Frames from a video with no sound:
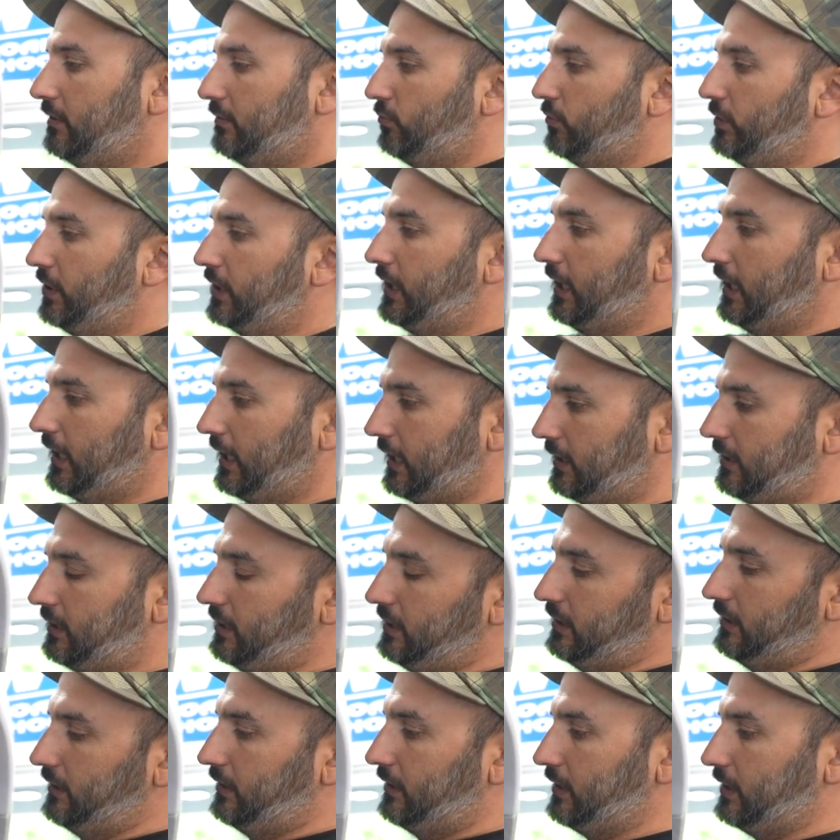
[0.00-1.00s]
we get
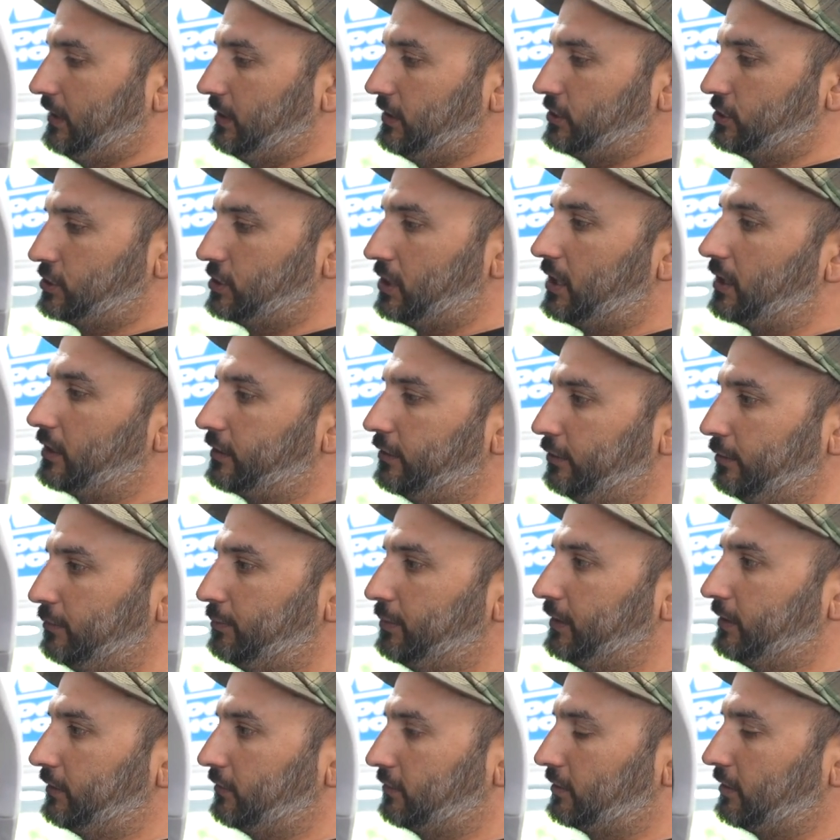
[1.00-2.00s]
the shock
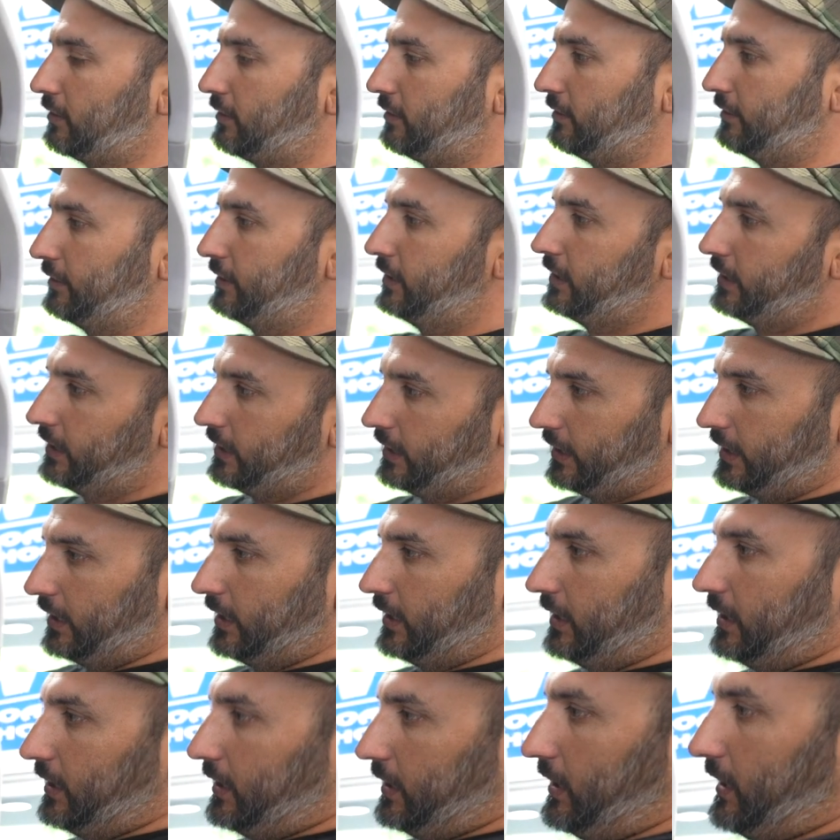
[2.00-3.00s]
hoop installed,
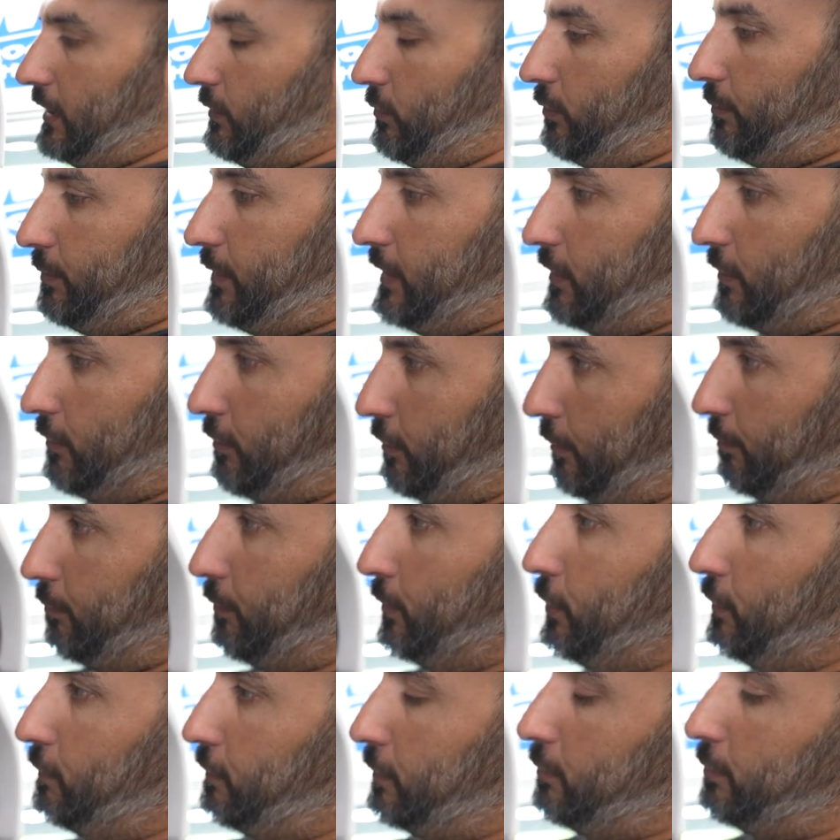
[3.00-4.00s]
there will be a
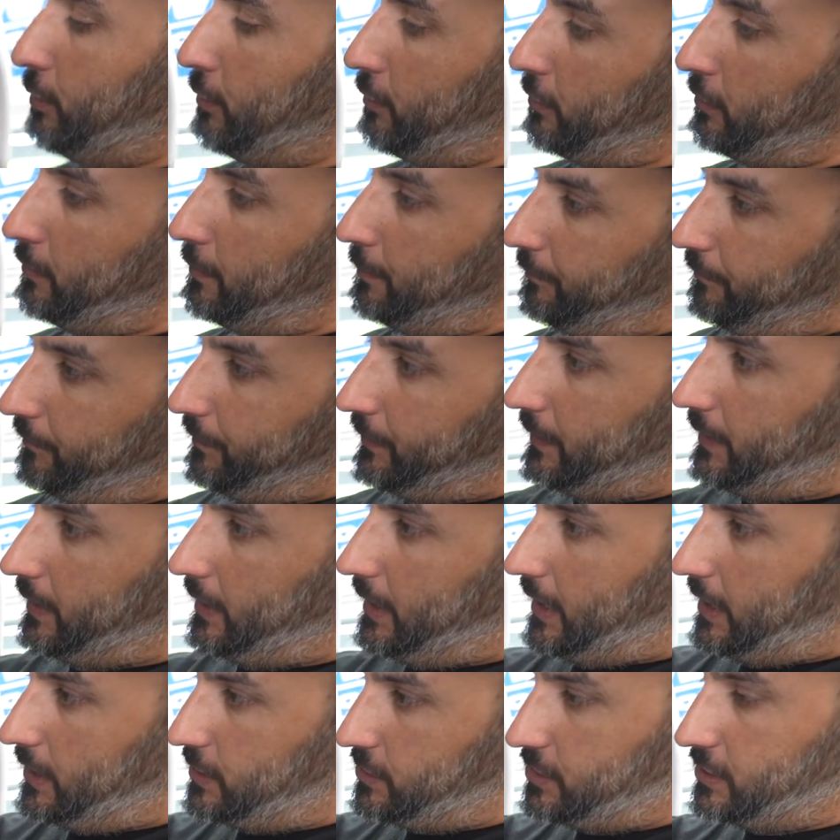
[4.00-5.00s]
removable
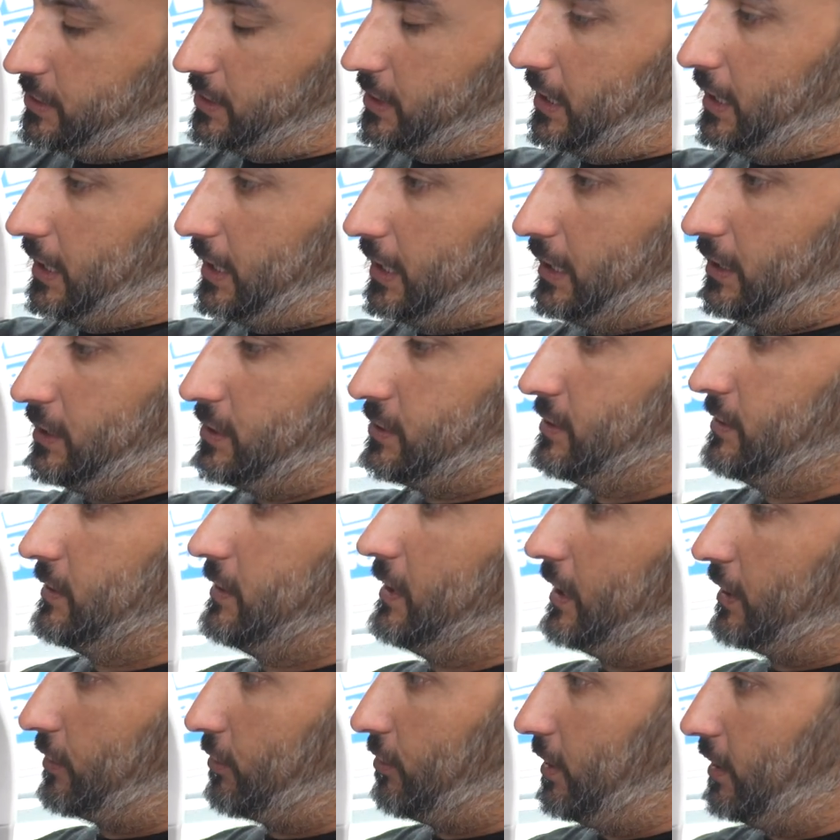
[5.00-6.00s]
engine cage
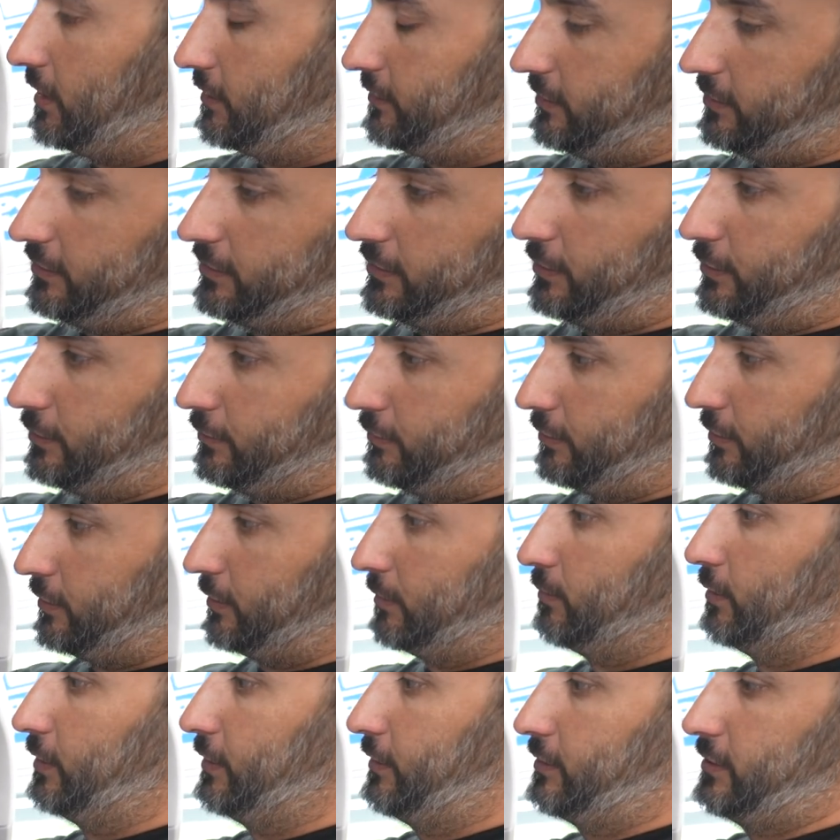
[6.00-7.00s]
that crosses over
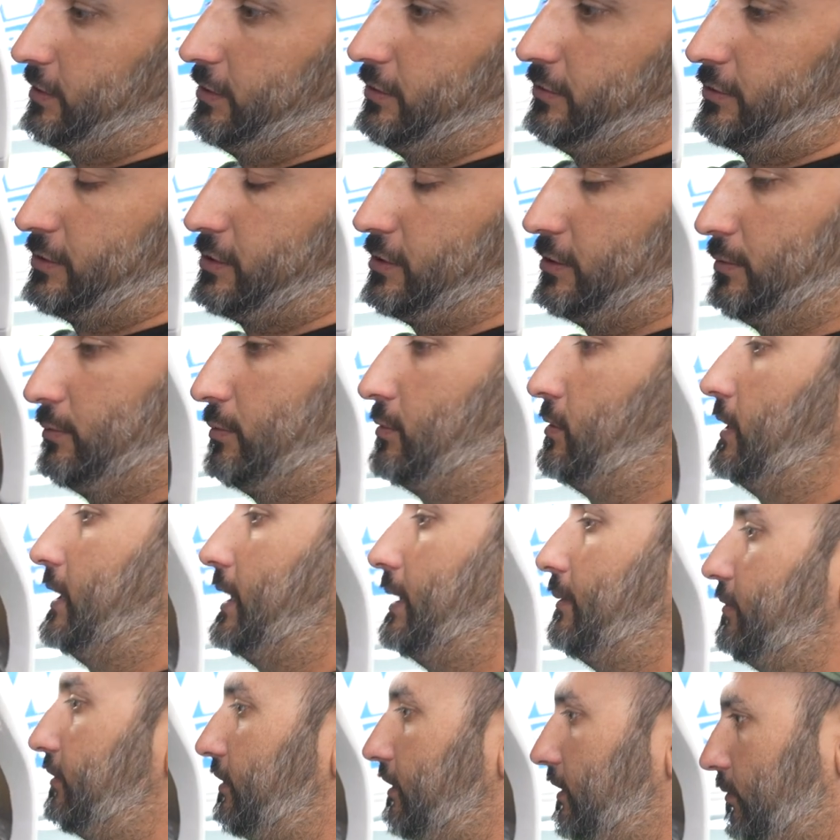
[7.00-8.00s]
with two tube
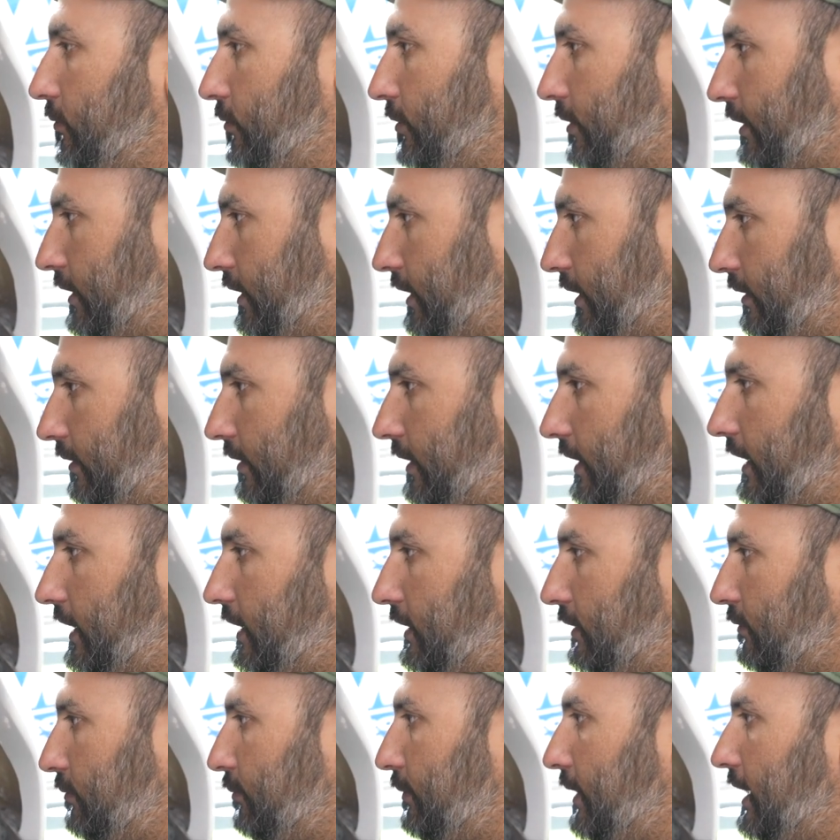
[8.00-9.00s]
clamps and we're going to go ahead
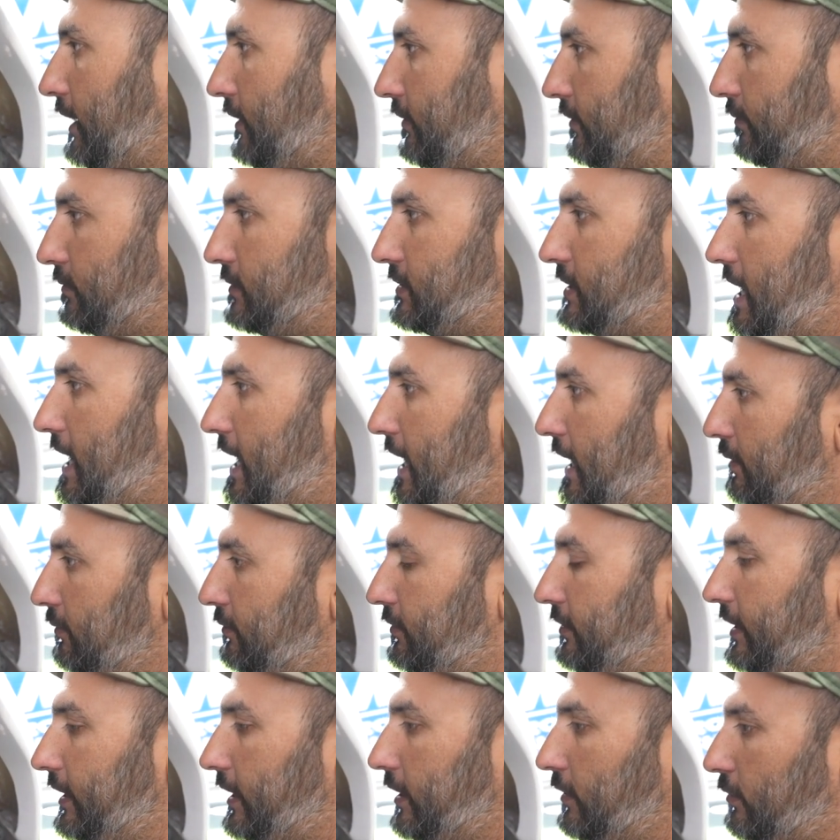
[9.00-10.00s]
and make some
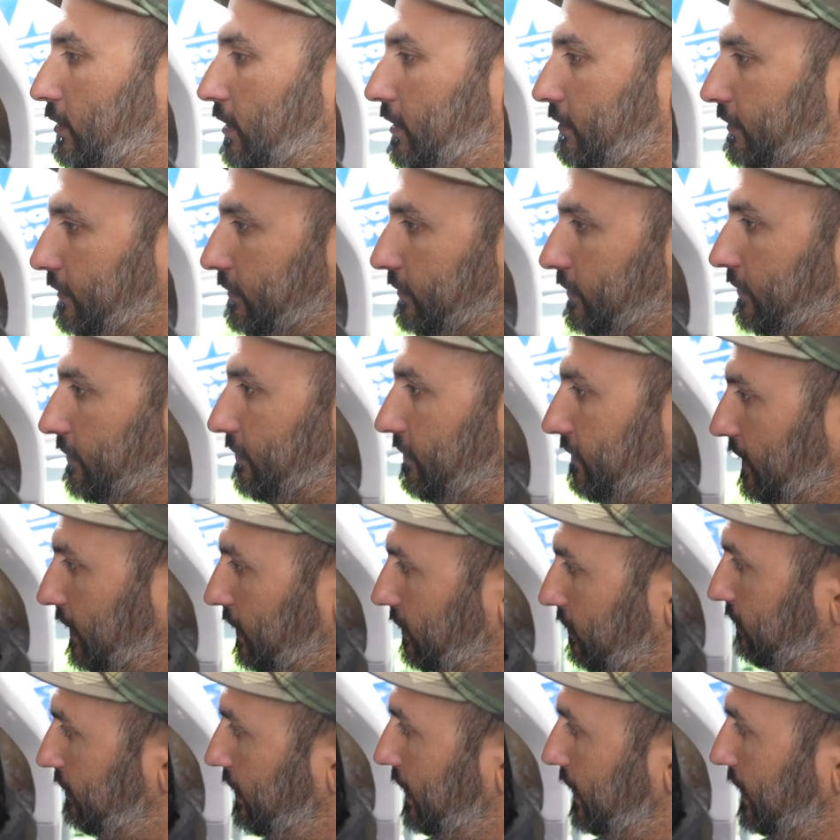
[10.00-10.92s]
tabs that go off of the fixed